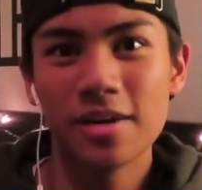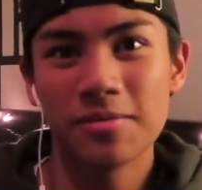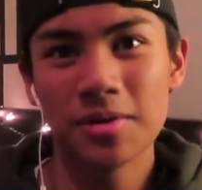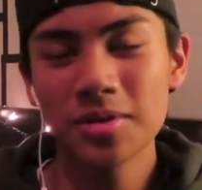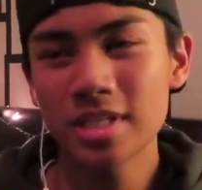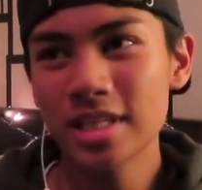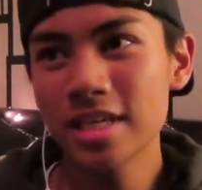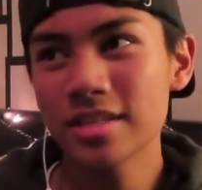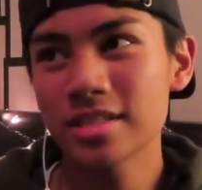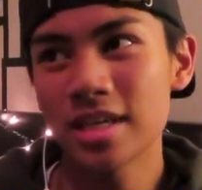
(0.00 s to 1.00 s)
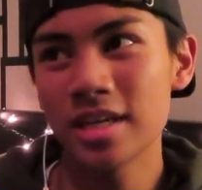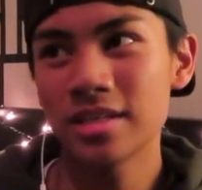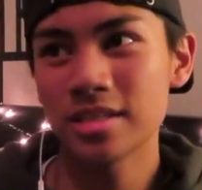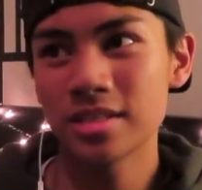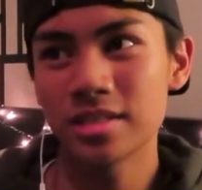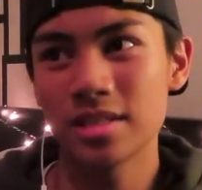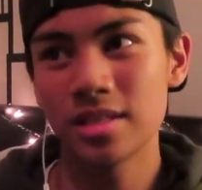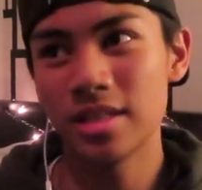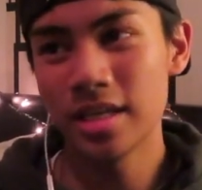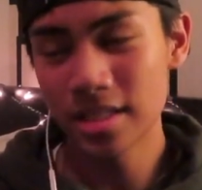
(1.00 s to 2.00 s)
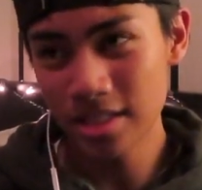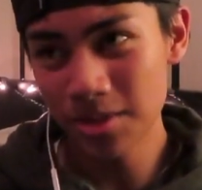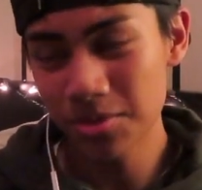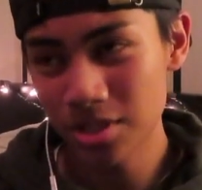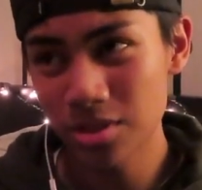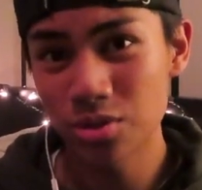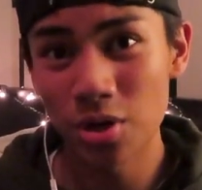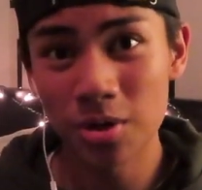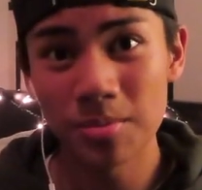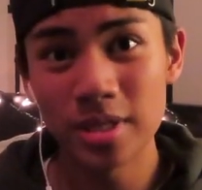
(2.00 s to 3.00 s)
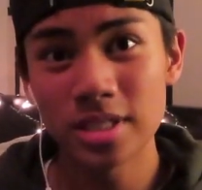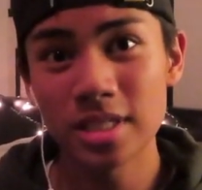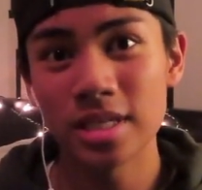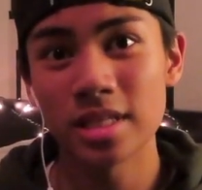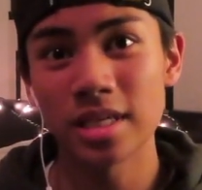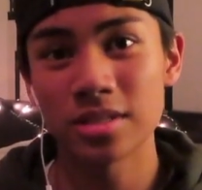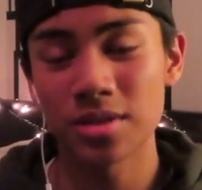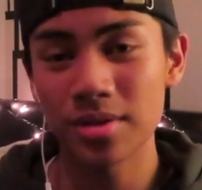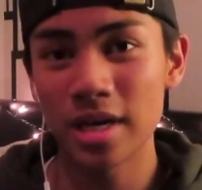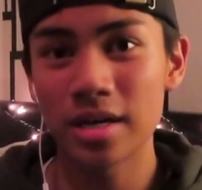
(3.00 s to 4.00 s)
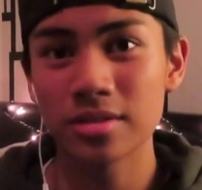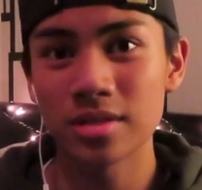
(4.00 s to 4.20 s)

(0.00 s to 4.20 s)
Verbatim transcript: we were sitting outside, cause the inside was so busy and like so loud,